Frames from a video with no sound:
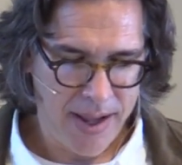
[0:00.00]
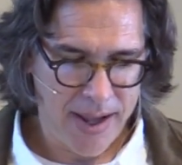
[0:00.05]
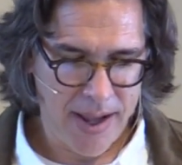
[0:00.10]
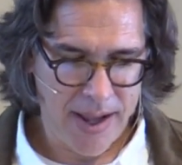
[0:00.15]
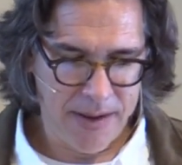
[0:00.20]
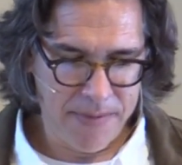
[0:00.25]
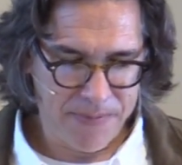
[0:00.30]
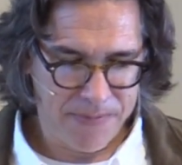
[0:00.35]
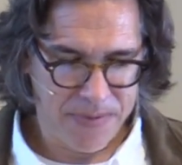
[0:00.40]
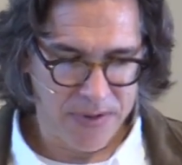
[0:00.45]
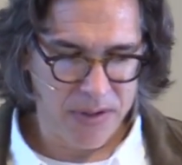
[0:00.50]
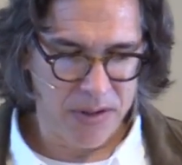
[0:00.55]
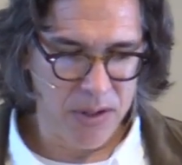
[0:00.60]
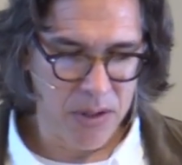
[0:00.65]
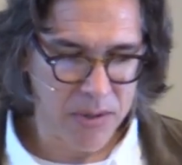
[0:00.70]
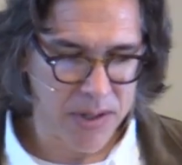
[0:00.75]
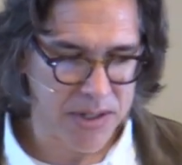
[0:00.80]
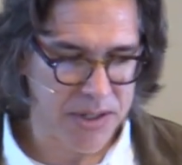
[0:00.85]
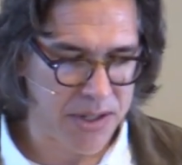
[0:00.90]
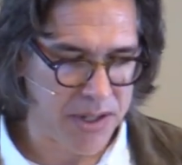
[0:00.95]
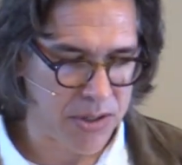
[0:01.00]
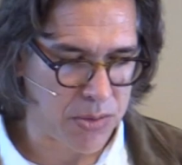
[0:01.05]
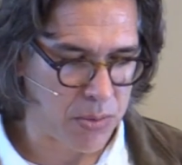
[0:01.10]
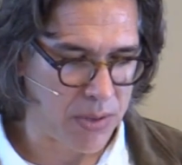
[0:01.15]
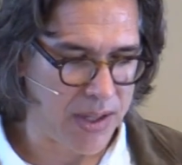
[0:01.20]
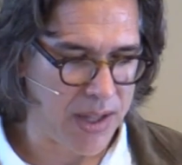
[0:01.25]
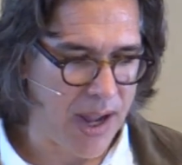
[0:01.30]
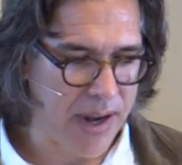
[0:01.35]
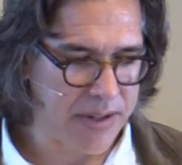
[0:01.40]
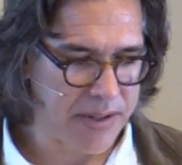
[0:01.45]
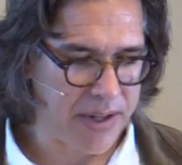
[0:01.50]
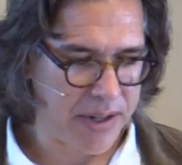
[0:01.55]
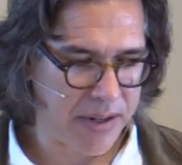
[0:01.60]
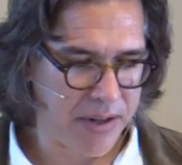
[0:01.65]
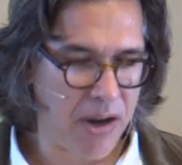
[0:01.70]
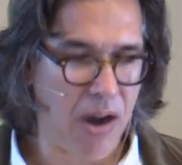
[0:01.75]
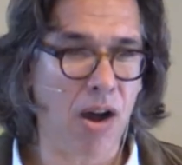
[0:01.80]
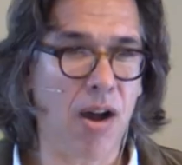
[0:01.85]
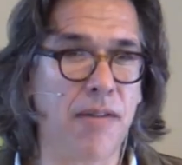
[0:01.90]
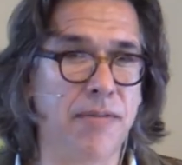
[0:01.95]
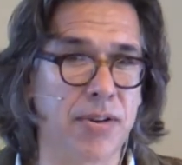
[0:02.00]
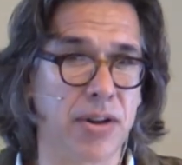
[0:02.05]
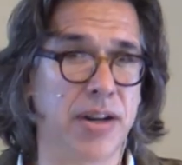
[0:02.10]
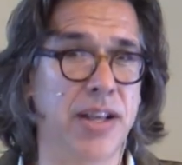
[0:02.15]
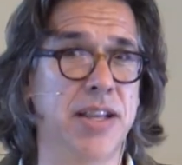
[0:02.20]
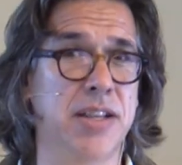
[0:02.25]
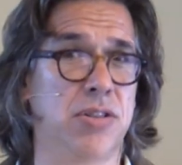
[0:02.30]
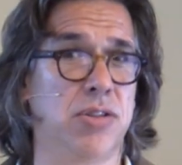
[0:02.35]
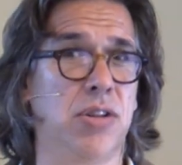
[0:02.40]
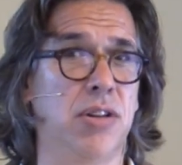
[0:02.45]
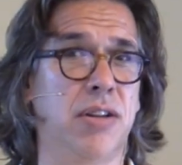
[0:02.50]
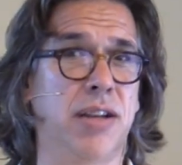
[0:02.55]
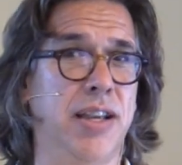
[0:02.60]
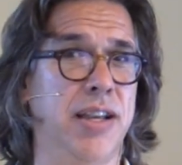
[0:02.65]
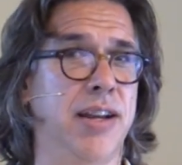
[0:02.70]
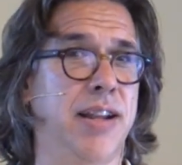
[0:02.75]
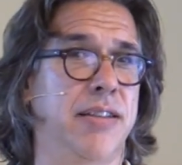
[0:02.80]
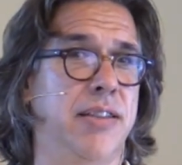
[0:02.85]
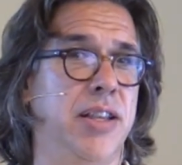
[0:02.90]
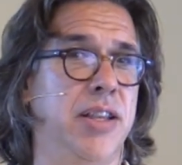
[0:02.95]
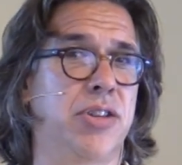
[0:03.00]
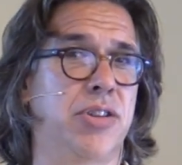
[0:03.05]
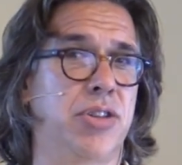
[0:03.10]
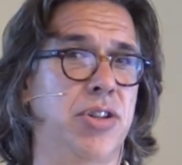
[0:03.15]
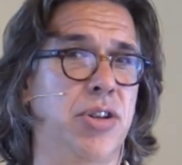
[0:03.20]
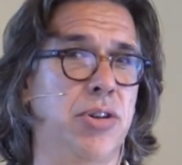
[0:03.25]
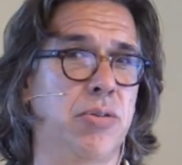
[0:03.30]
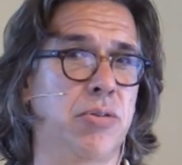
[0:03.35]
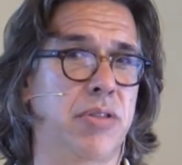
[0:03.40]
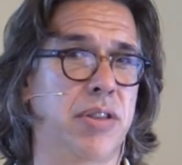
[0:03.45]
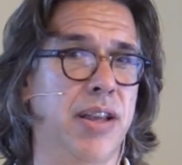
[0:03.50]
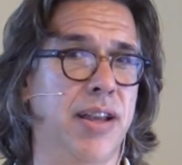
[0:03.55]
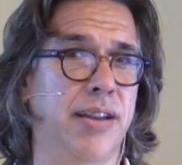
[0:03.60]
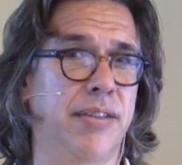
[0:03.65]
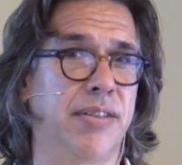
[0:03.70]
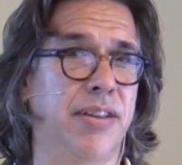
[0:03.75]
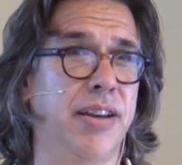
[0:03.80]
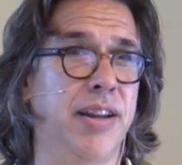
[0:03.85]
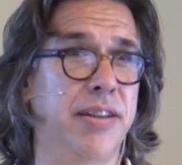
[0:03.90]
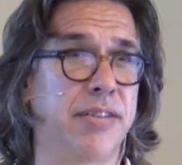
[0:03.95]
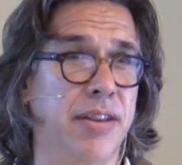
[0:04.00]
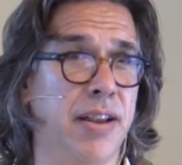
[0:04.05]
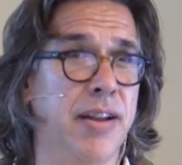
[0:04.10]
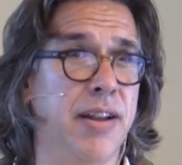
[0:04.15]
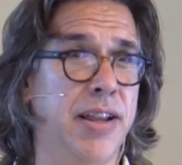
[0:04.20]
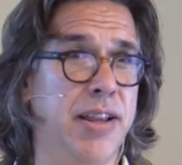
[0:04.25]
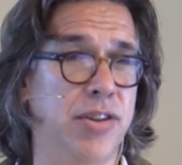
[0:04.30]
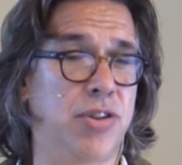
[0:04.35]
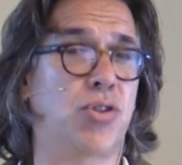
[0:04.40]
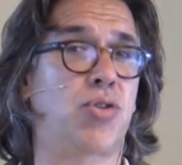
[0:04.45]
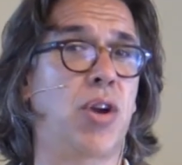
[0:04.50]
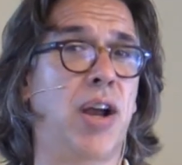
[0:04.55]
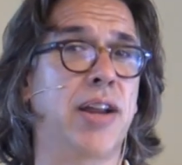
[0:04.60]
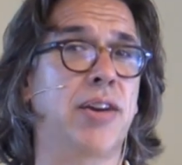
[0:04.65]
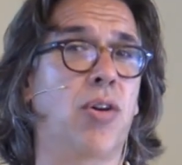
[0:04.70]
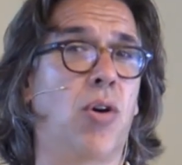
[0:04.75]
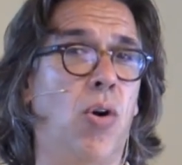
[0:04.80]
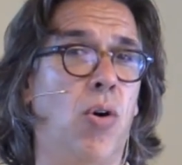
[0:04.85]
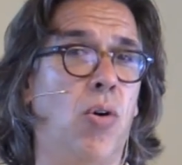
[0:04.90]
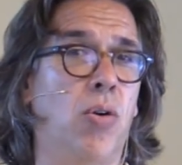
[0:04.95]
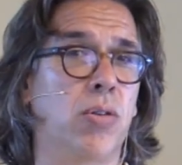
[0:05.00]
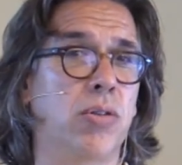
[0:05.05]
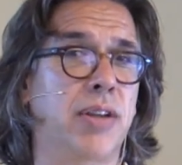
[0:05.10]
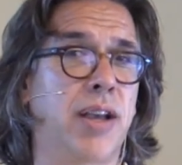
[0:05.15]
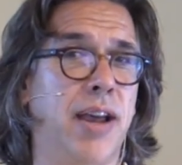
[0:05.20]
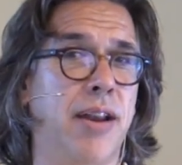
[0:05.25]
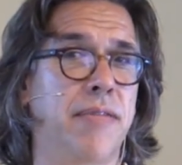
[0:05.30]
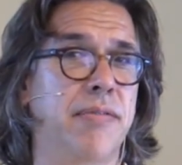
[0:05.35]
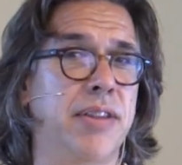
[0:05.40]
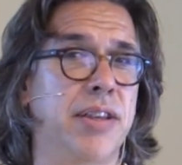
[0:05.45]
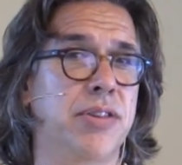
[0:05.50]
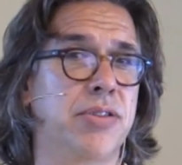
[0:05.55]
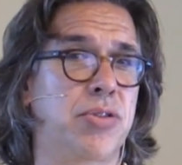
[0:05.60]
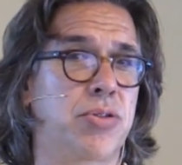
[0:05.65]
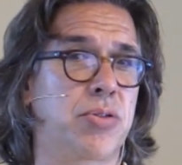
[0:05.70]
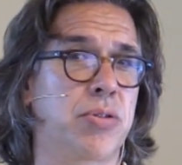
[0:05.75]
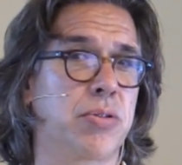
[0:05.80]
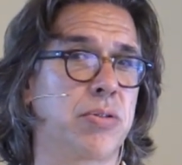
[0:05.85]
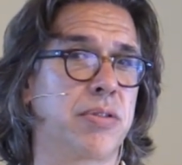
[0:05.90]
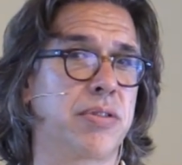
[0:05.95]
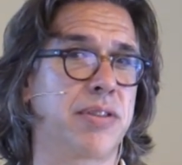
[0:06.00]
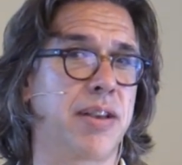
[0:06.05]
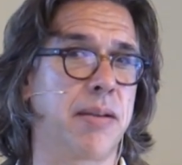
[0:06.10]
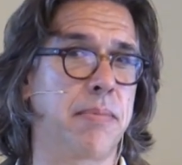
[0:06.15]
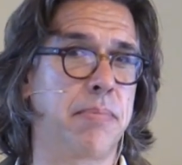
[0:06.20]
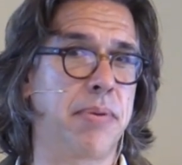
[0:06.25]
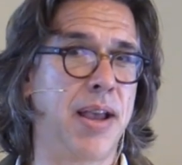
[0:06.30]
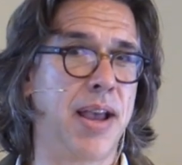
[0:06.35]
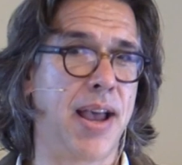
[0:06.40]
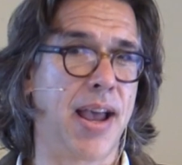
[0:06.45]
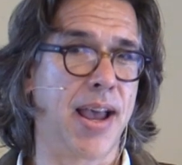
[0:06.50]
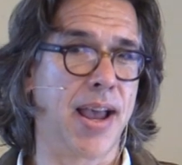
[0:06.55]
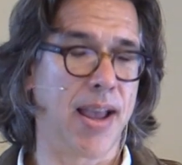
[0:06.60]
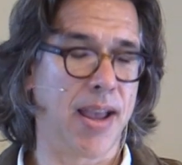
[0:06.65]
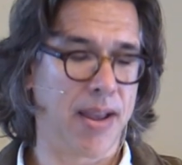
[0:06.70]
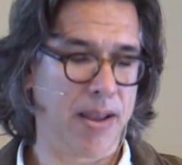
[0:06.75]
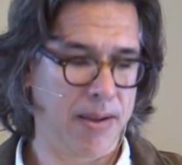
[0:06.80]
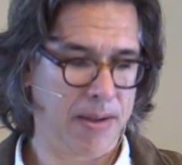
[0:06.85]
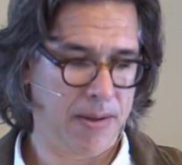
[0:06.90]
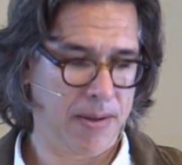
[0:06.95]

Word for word: And for Lewis, this reluctant convert, he's looking at these two things and he's, he's trying to hold kind of these truths at bay.